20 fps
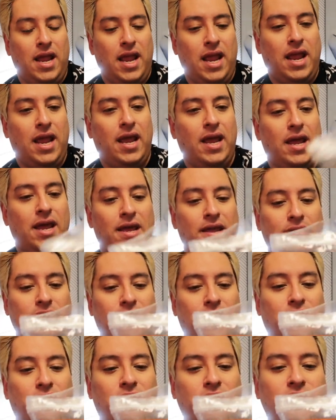
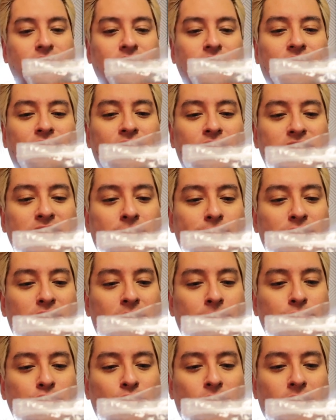And this is the first time that
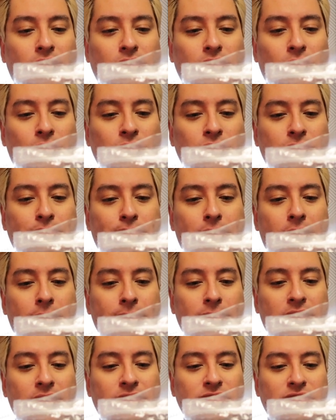I'm trying those
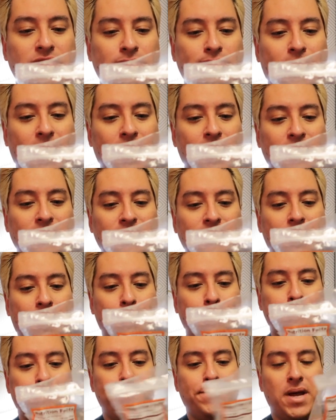pumpkin spice
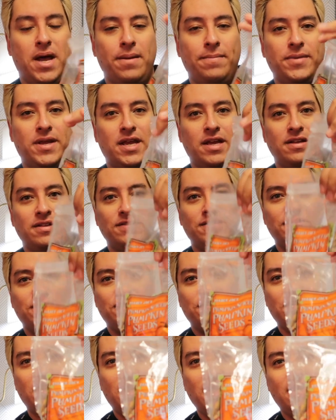pumpkin
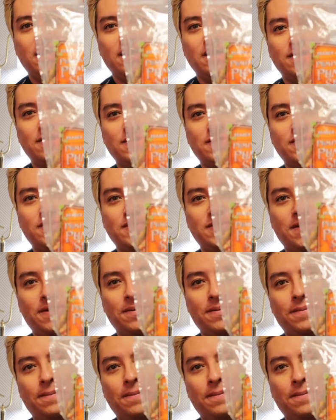seeds.